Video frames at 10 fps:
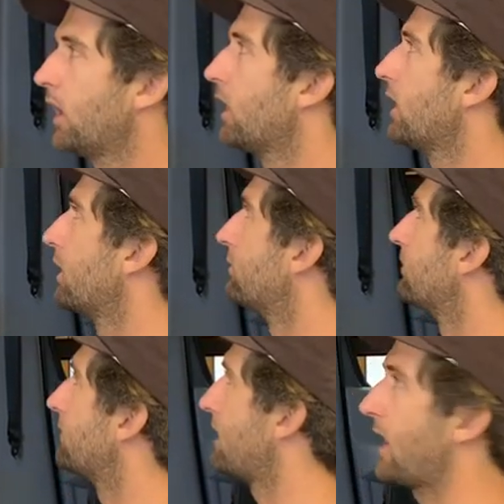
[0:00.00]
Um,
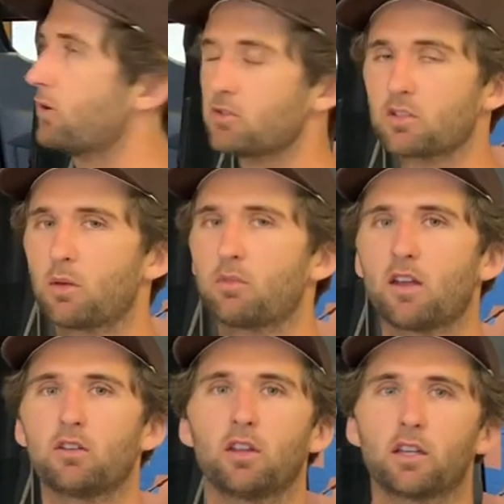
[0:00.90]
now it just comes
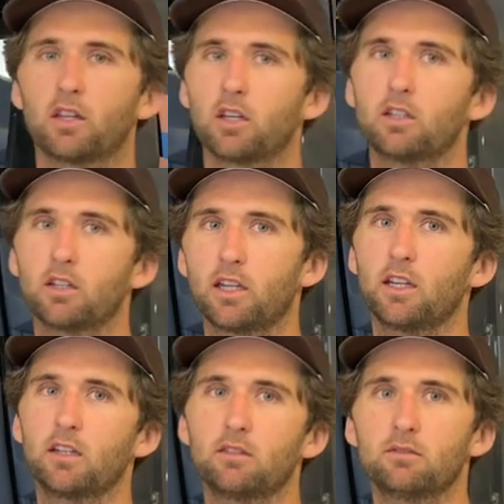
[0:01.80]
down to like a good
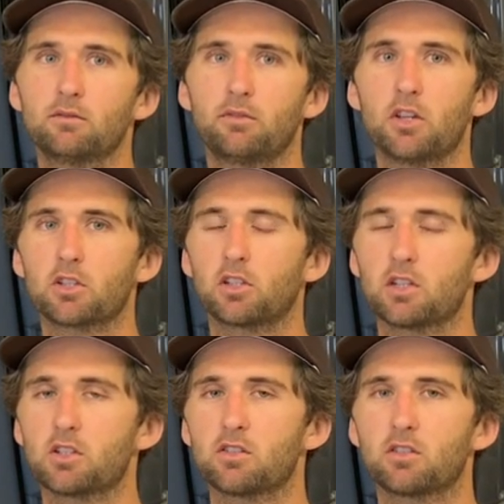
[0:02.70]
clean and finishing
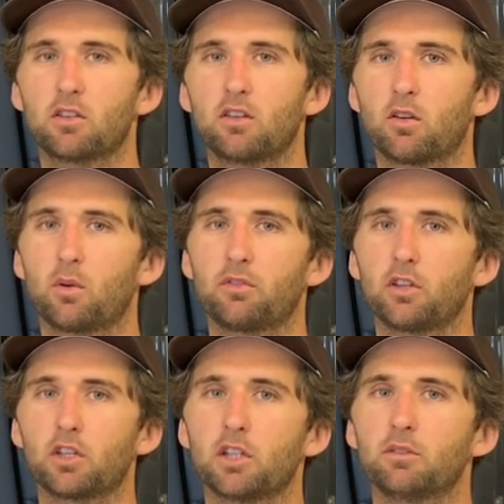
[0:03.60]
touches. So we're
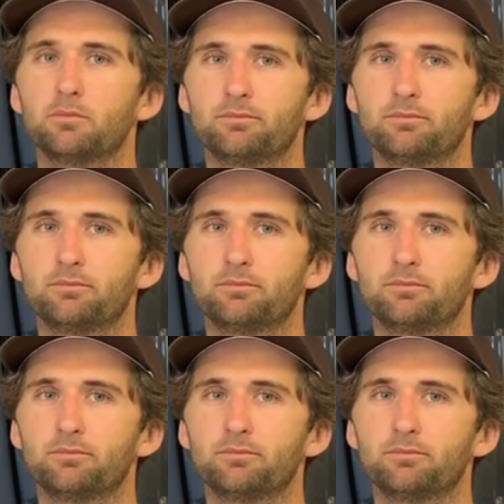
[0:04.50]
feeling good.